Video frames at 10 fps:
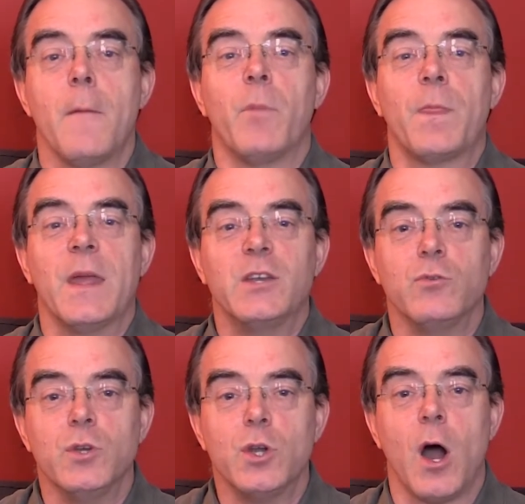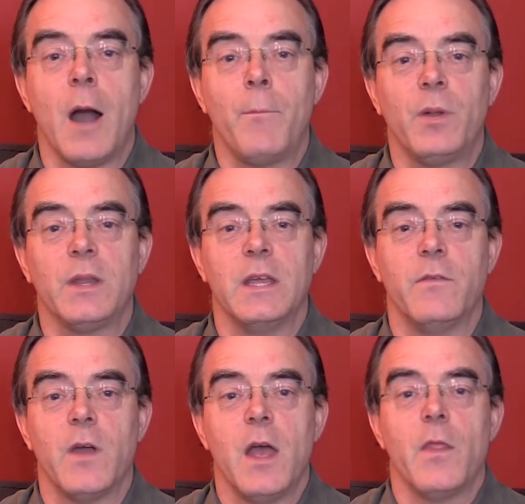but they do not
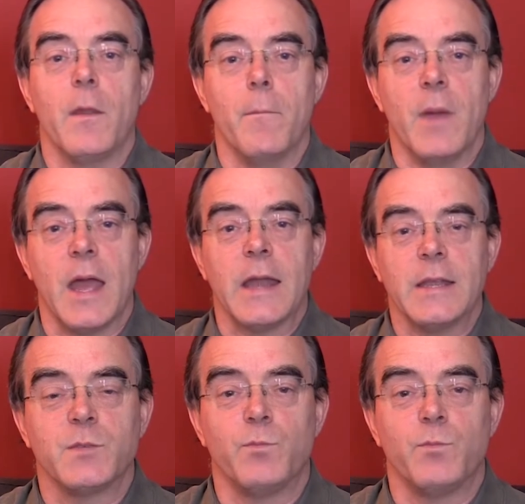believe that man